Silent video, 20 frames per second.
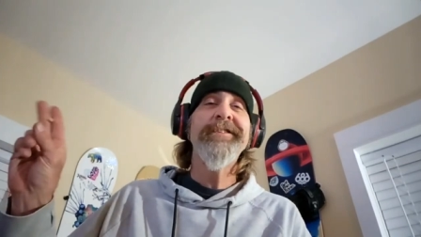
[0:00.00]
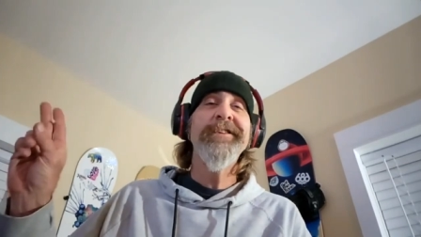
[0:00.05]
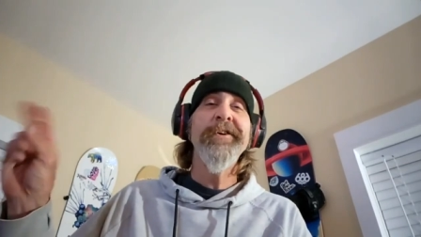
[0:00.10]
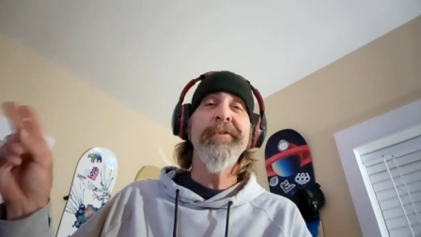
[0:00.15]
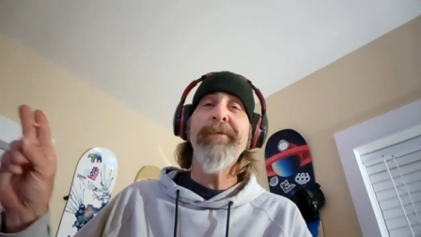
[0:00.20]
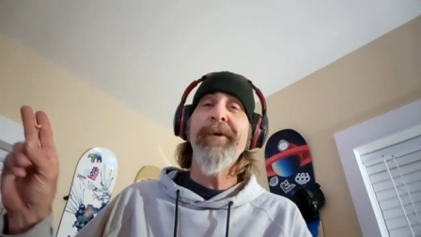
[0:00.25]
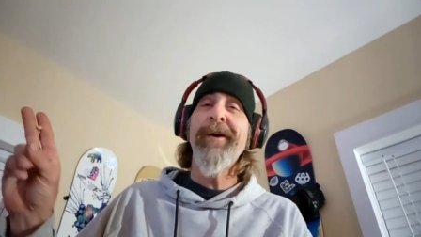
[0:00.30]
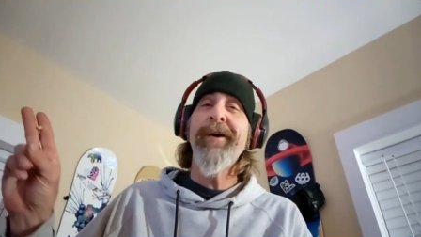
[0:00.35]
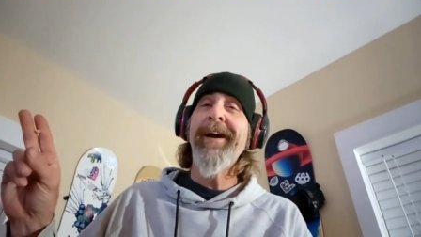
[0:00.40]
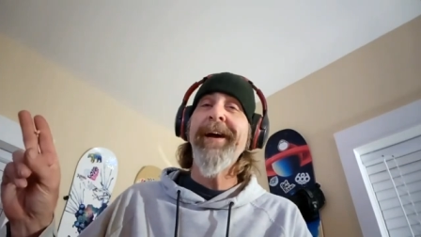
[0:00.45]

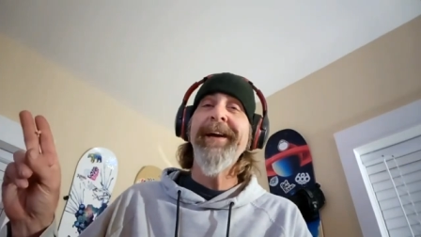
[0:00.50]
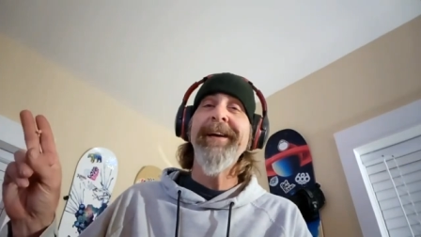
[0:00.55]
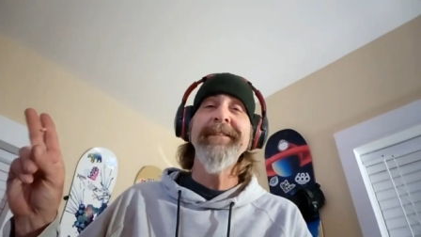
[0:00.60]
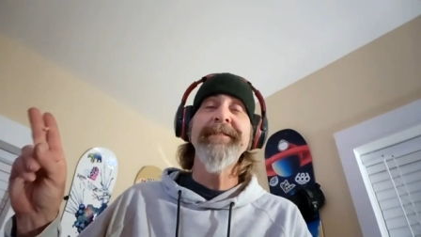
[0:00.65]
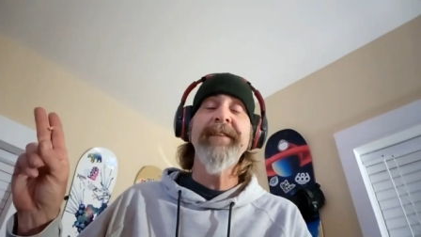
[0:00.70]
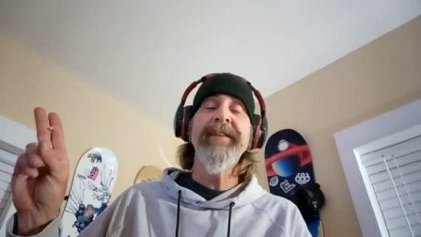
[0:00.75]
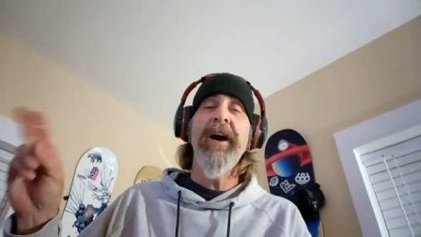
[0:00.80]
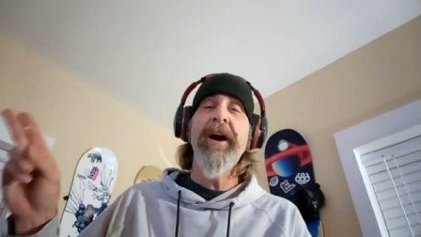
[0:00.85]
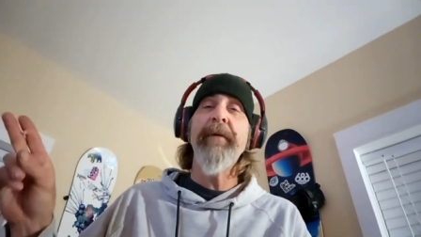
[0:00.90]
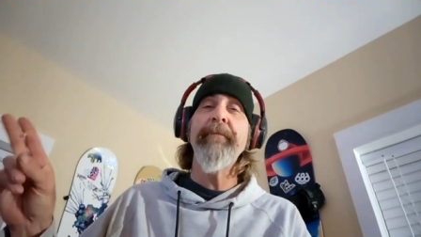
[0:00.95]
still
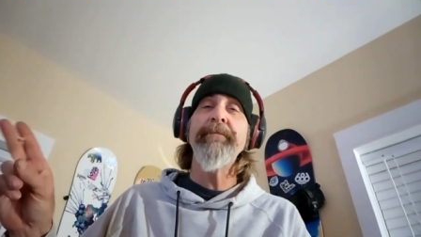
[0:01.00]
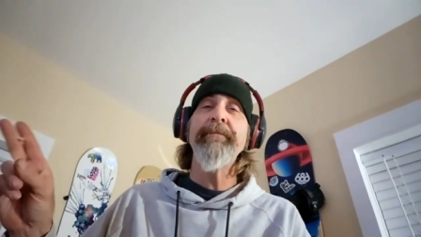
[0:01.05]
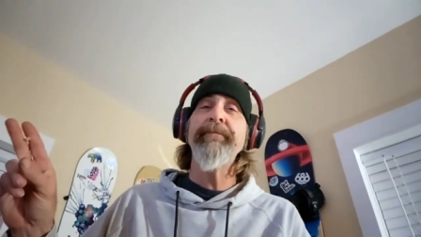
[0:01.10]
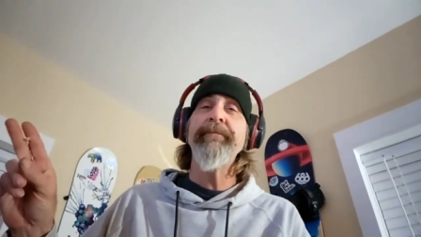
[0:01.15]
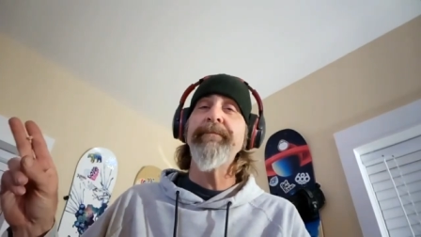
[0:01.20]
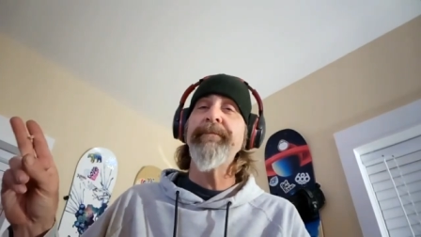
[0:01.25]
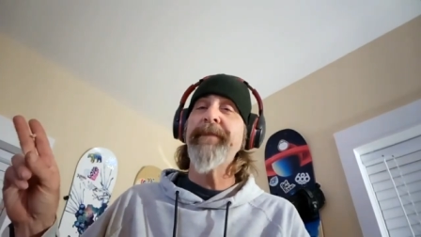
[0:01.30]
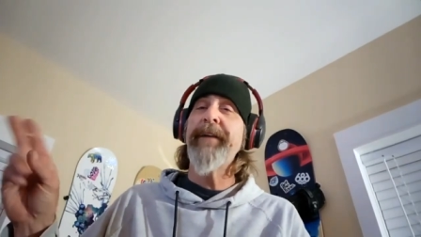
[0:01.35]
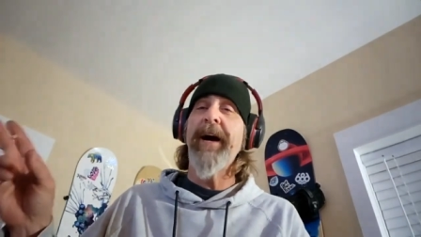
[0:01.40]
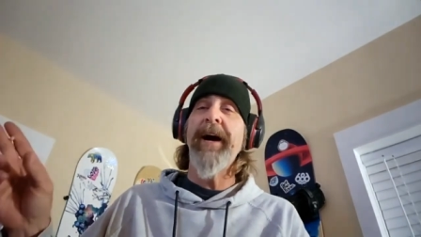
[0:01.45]
bring top
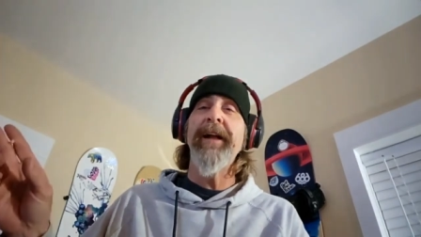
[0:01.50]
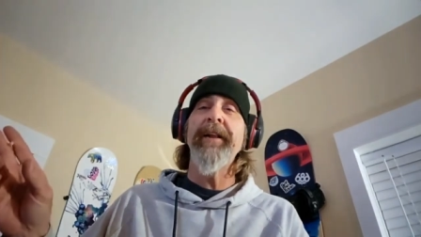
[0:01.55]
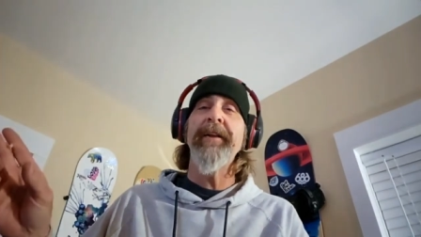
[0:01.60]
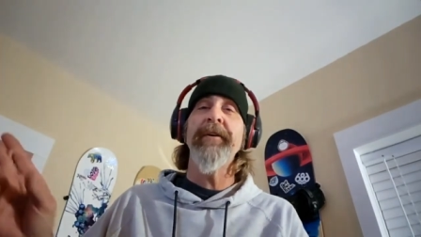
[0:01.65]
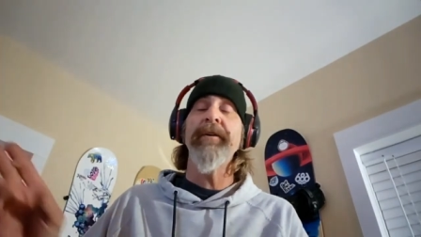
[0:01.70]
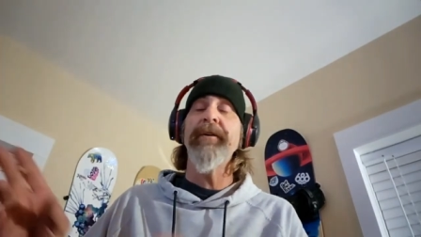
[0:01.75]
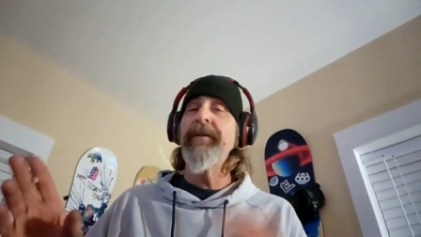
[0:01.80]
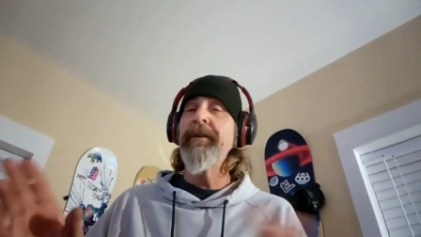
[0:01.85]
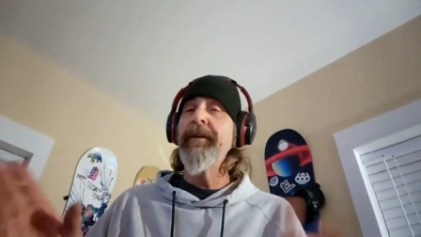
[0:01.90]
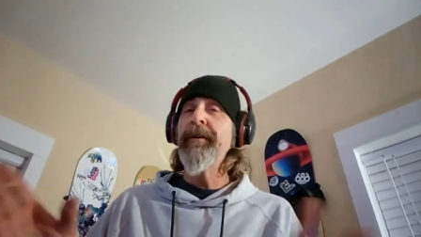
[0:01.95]

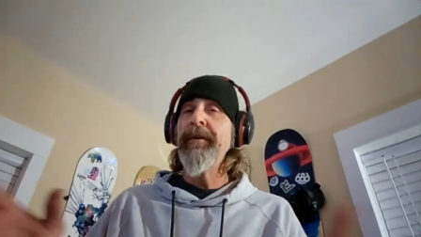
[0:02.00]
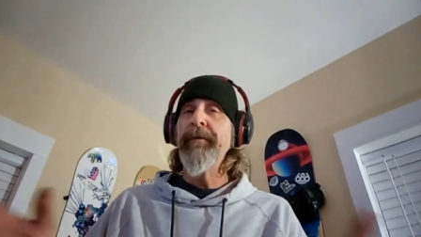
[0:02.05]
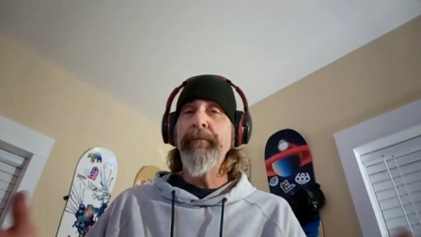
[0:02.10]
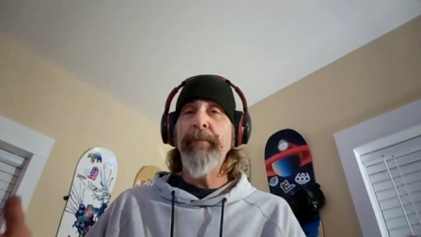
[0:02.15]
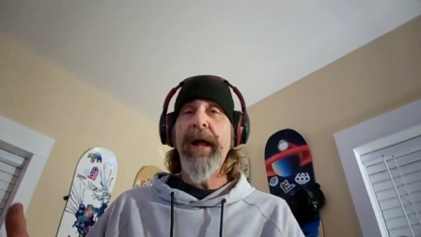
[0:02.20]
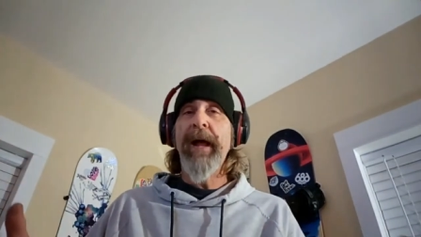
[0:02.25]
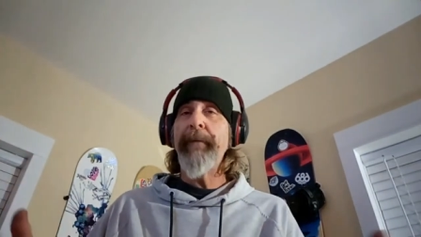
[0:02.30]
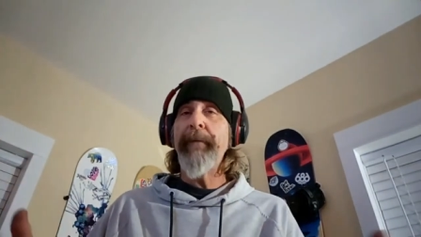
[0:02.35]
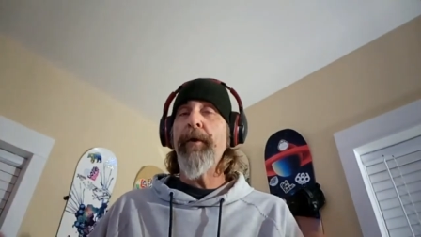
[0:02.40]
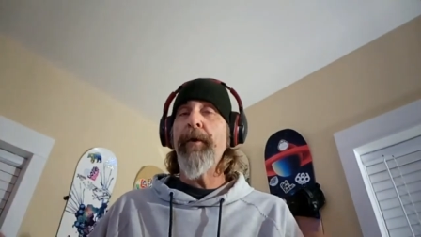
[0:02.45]
dollar,
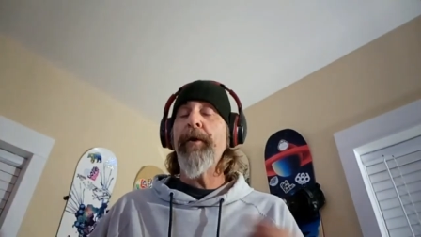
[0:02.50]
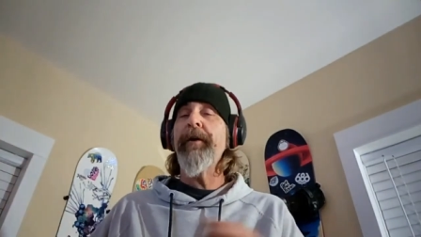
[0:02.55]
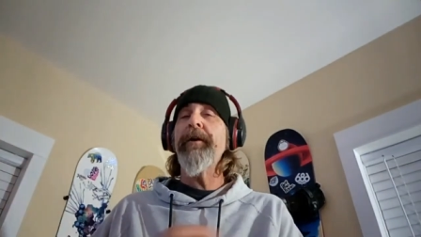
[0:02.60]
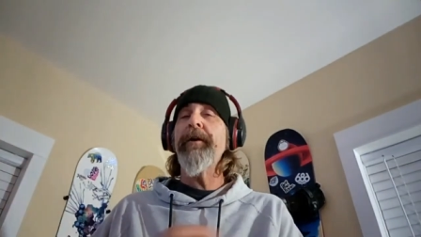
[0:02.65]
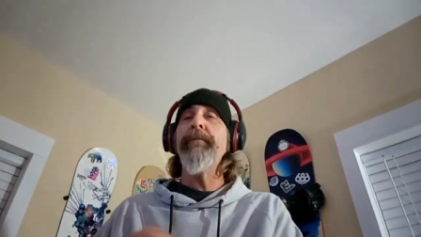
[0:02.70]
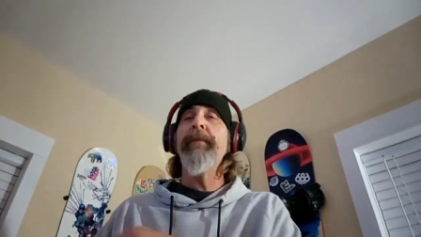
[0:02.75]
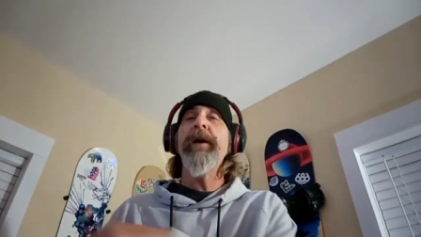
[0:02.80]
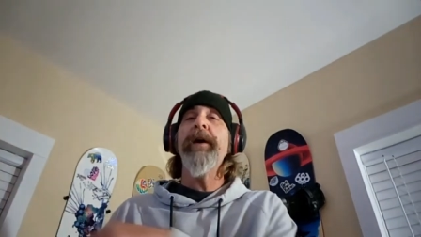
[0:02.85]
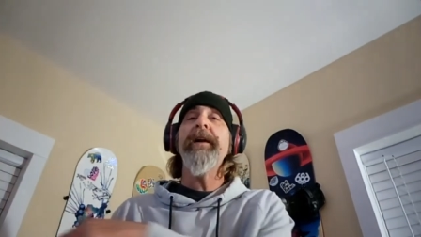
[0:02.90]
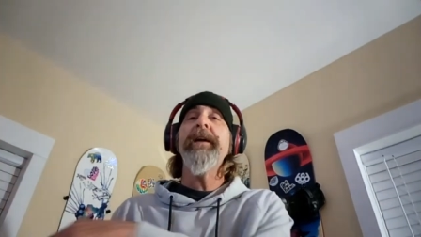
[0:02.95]
black
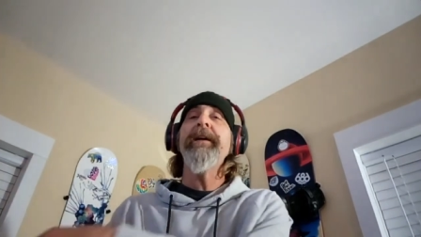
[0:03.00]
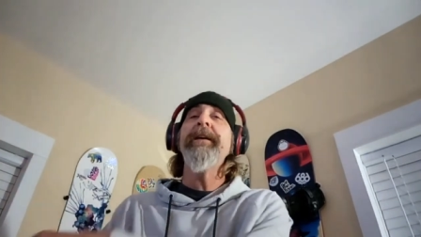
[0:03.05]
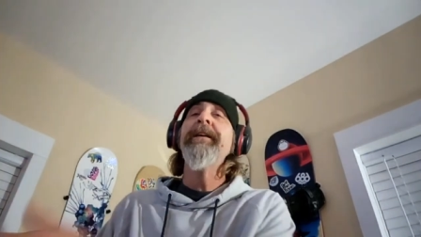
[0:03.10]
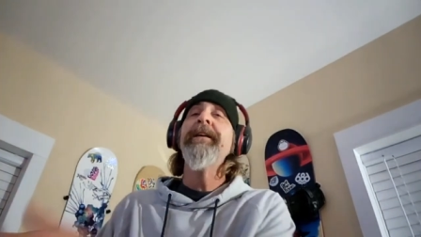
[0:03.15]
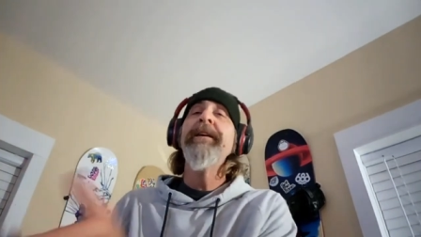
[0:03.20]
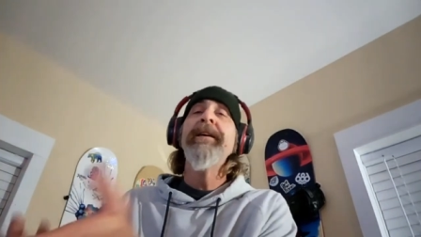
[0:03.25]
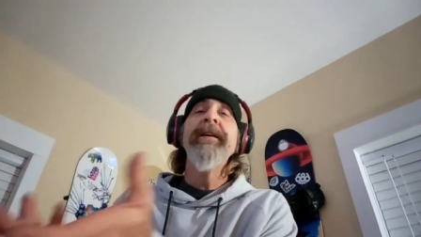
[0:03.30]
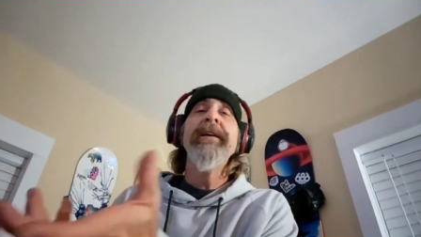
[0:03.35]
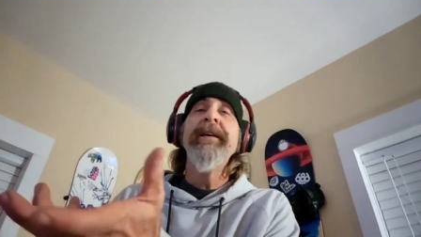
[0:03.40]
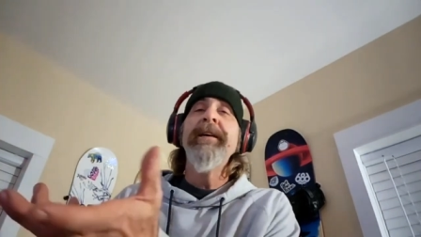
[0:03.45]
market
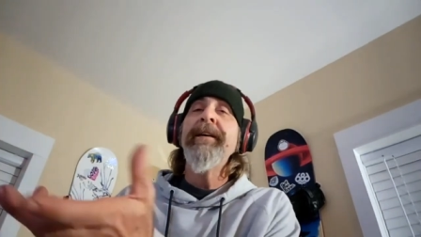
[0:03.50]
money.